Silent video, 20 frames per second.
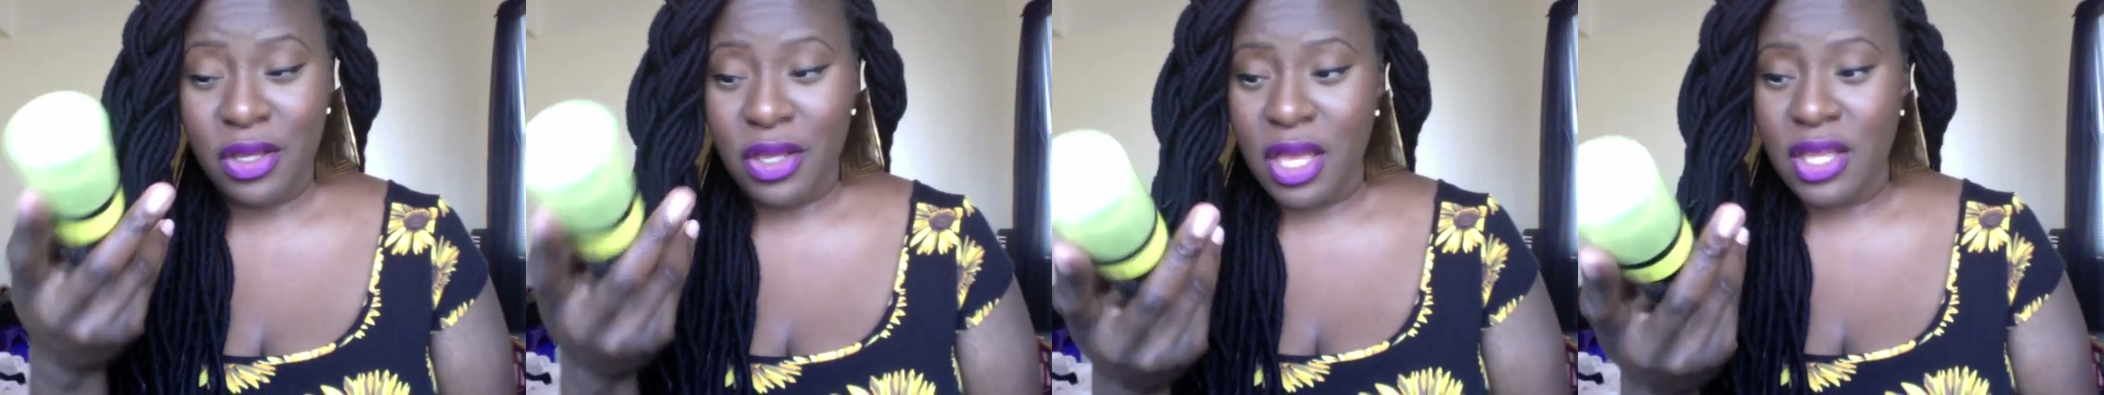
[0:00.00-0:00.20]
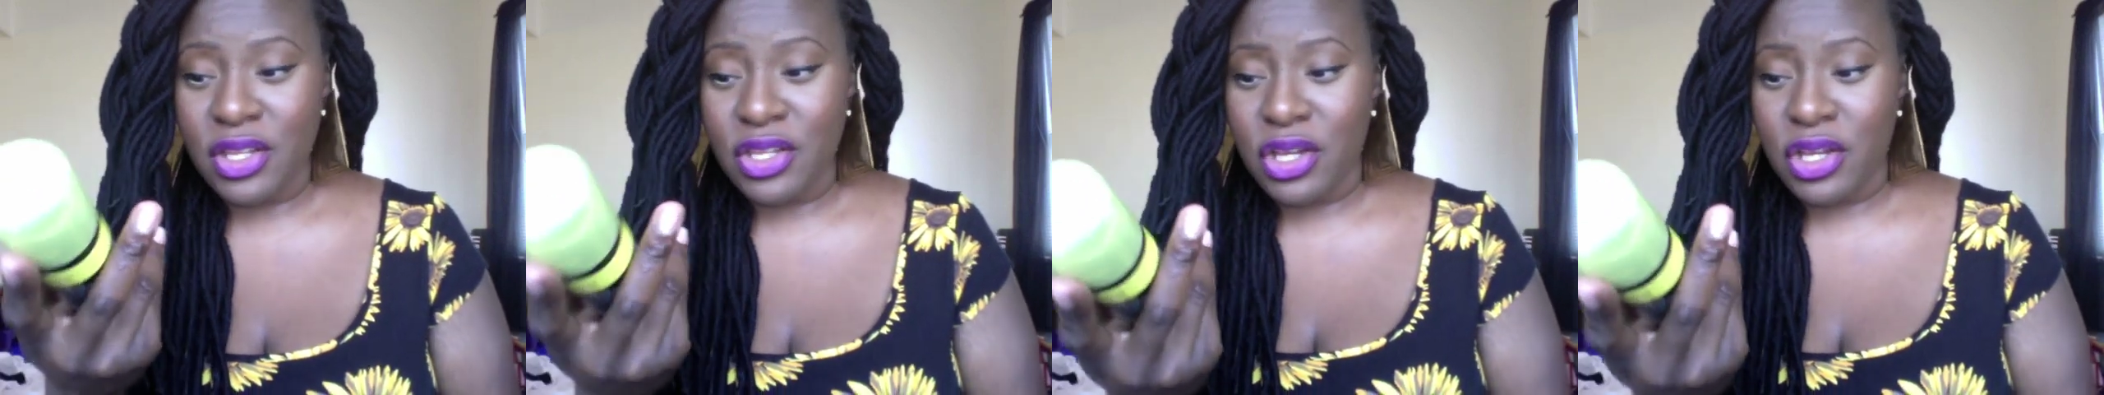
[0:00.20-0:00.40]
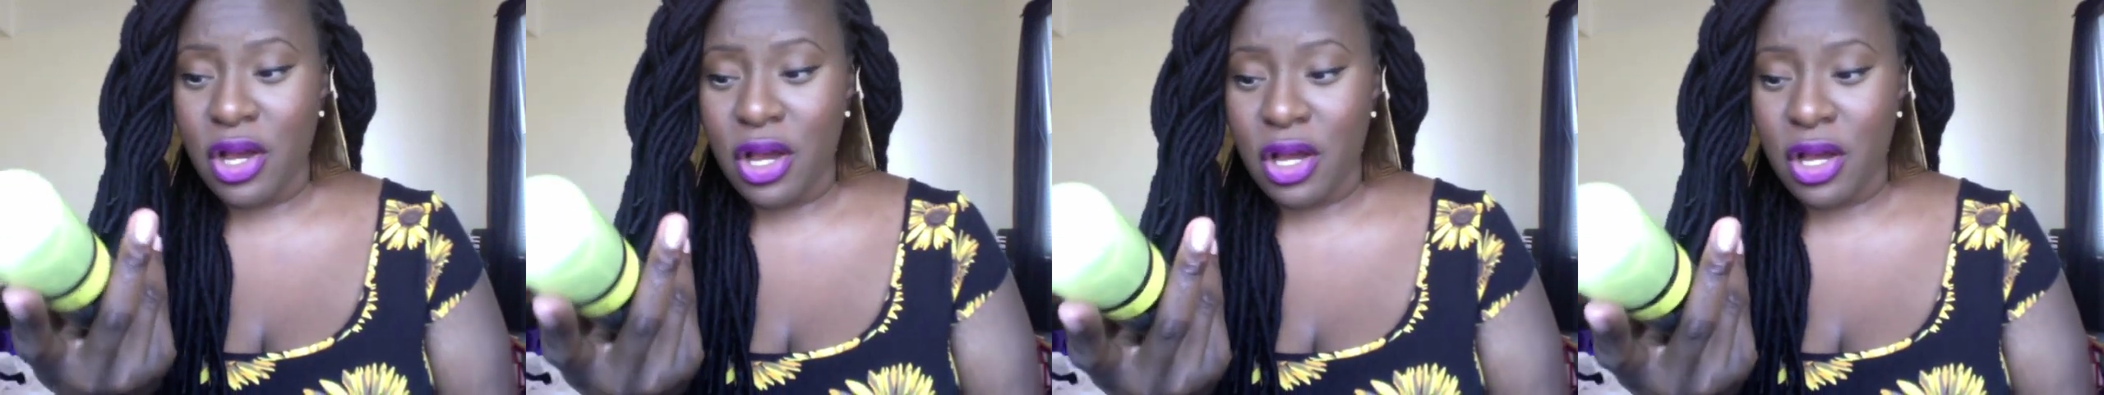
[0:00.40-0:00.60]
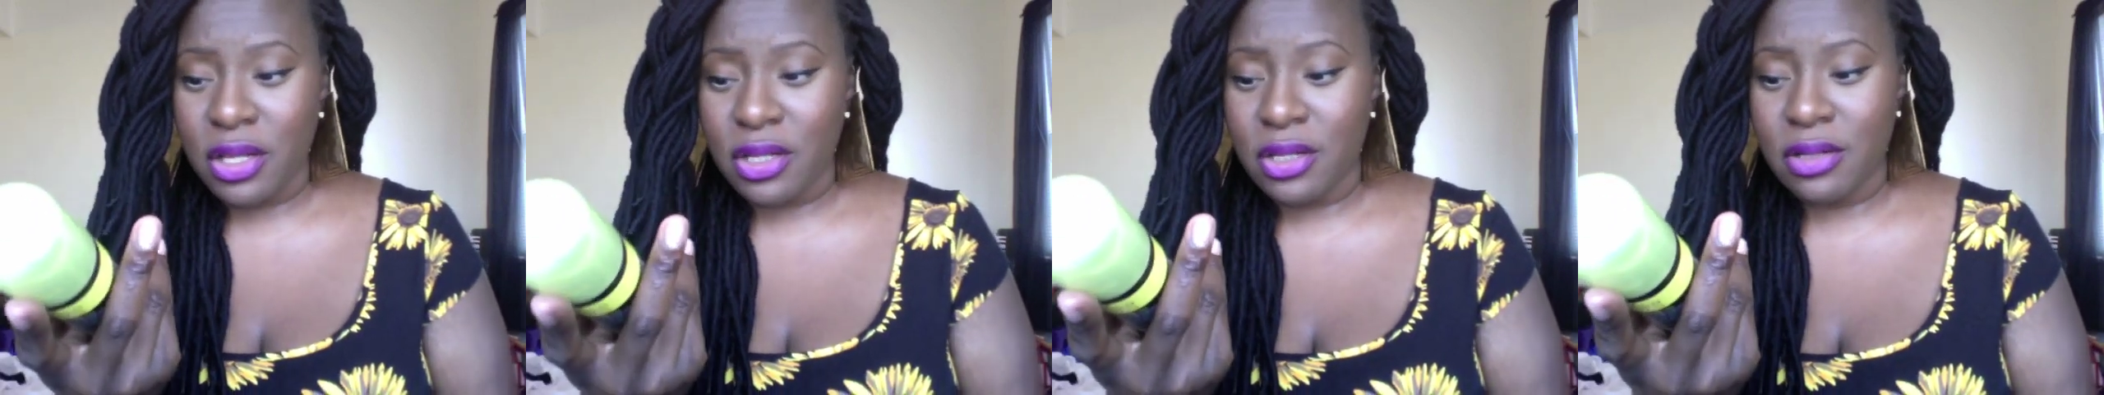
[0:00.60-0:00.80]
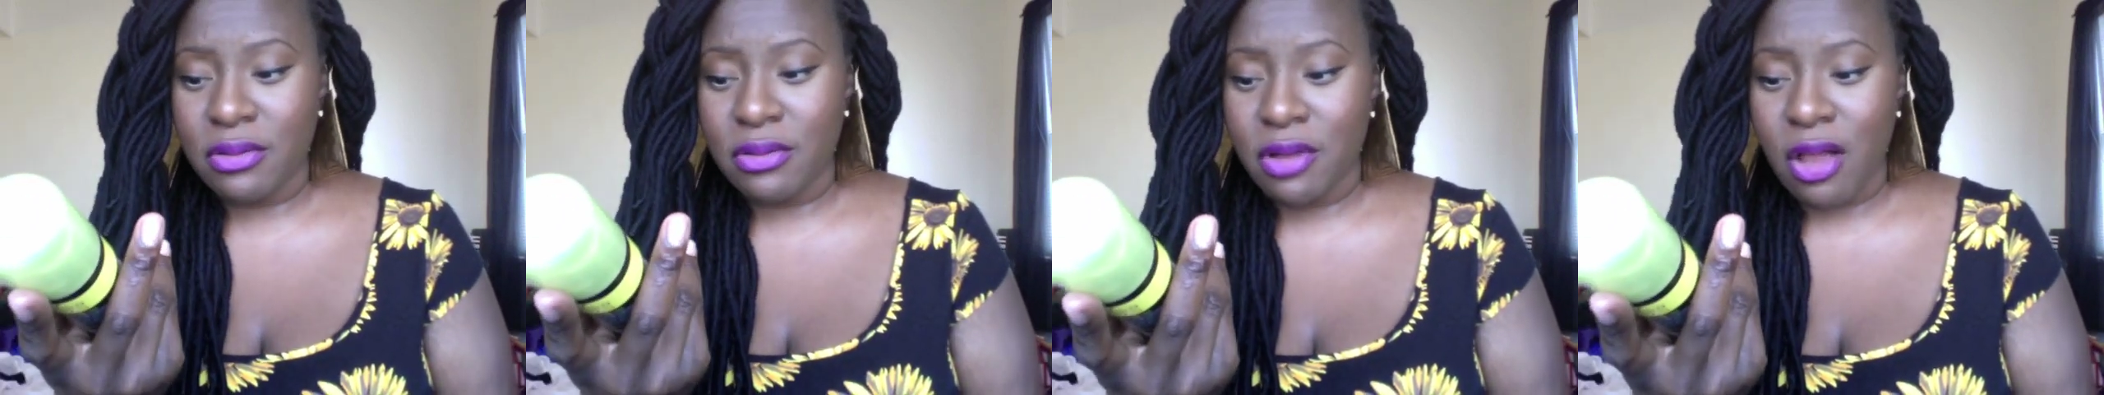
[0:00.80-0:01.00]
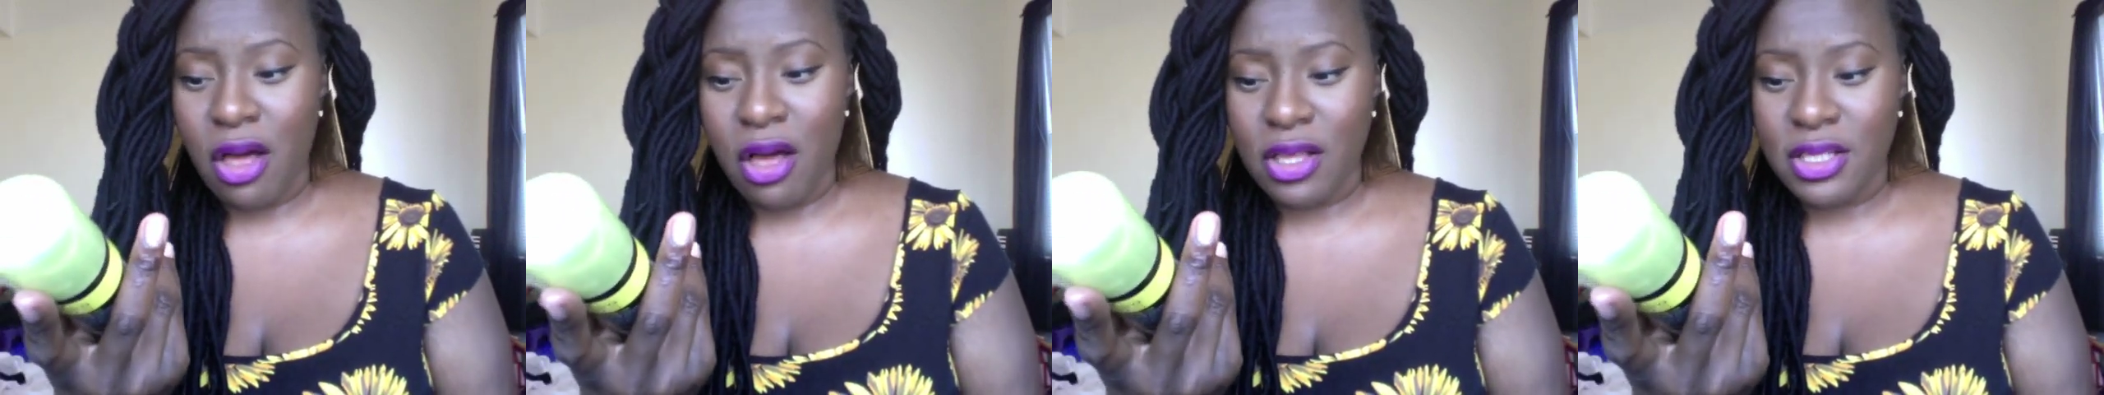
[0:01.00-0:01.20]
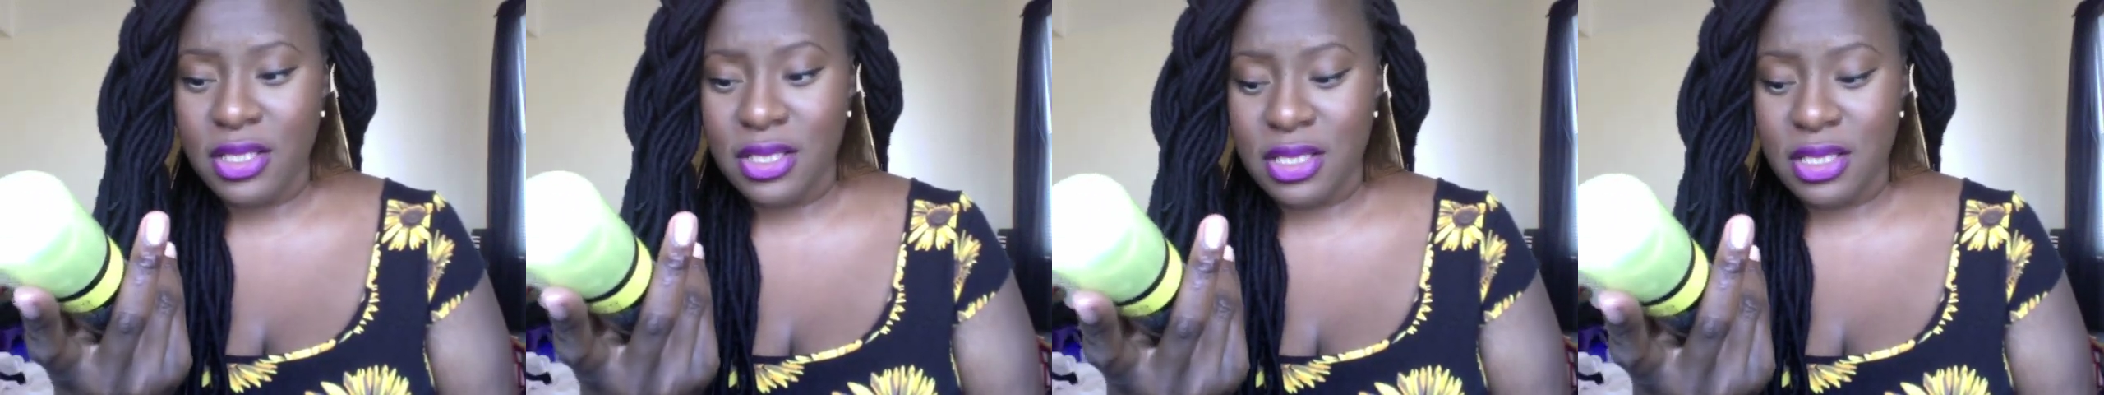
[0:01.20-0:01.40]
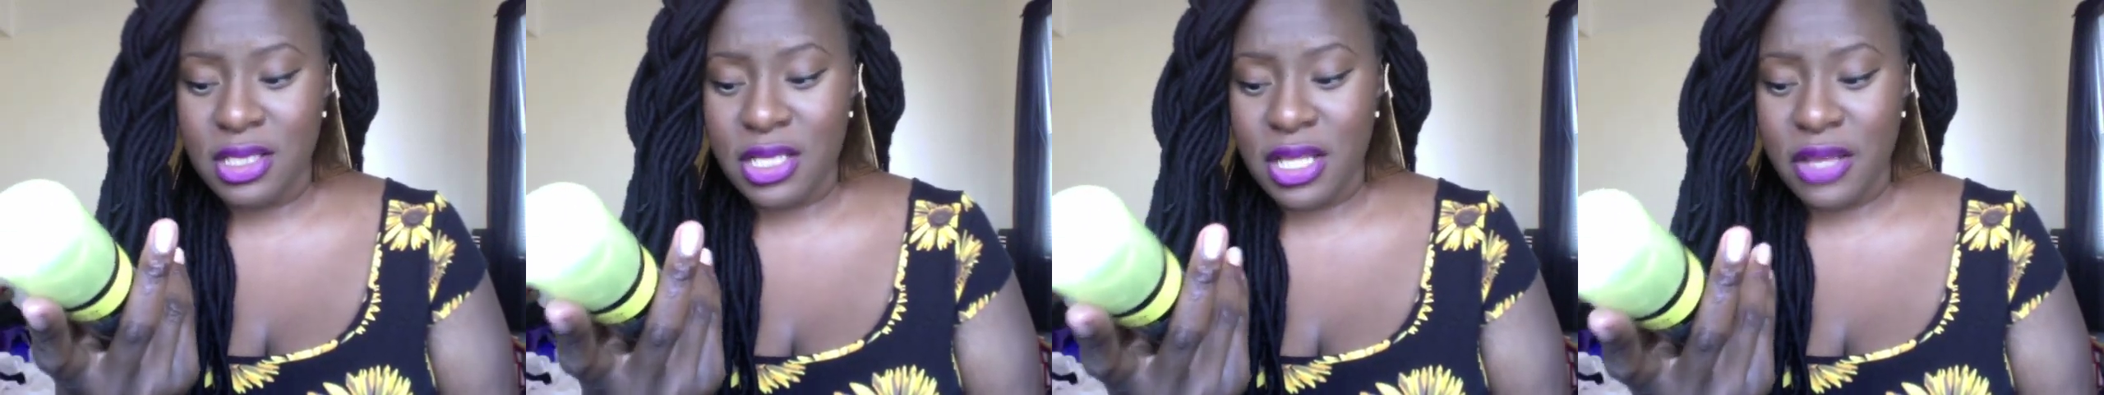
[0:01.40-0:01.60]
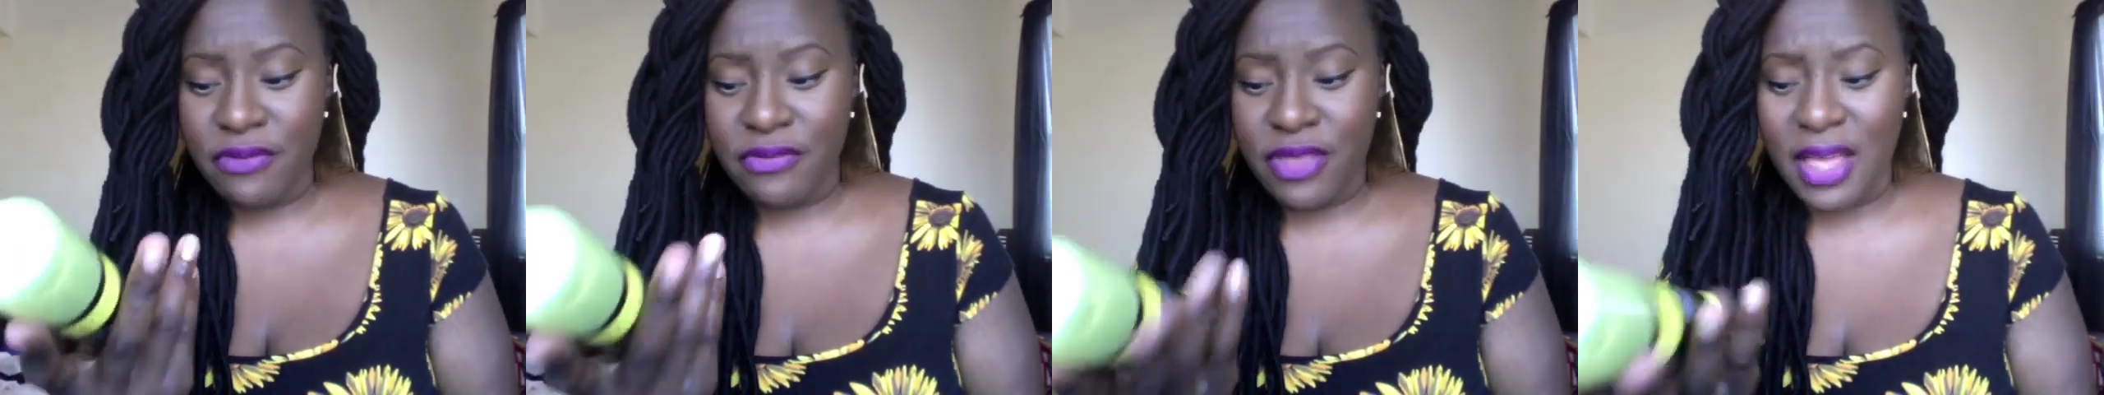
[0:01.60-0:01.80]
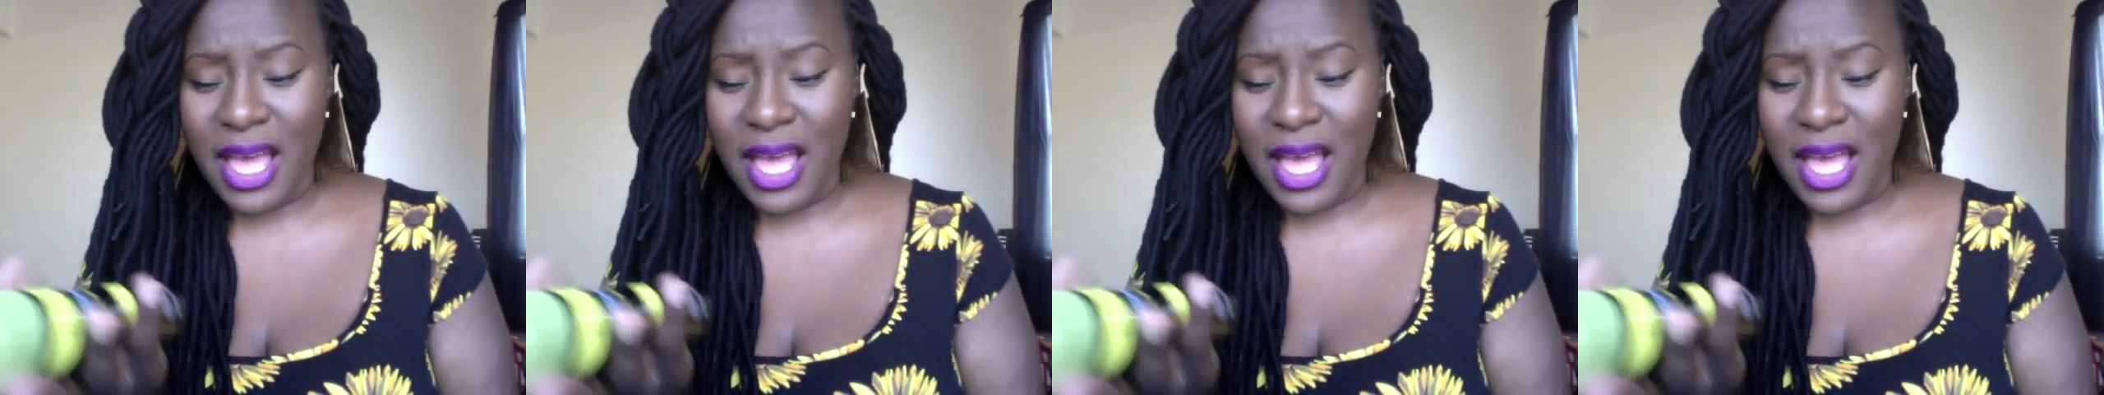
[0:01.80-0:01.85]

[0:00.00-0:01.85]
and yarn locks and stuff